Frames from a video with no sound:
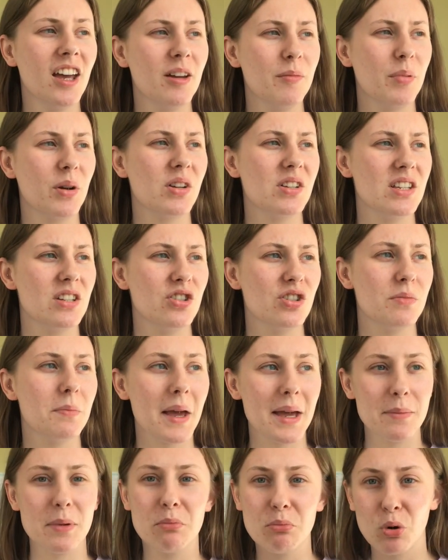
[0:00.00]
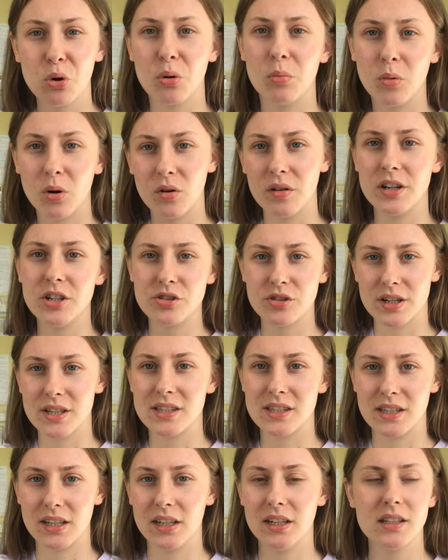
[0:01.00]
because it just made me more and more
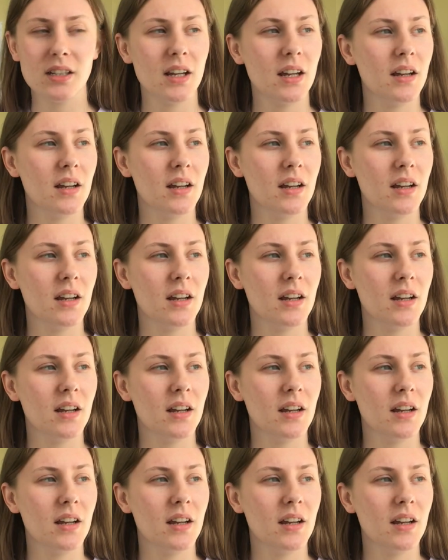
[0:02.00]
interested.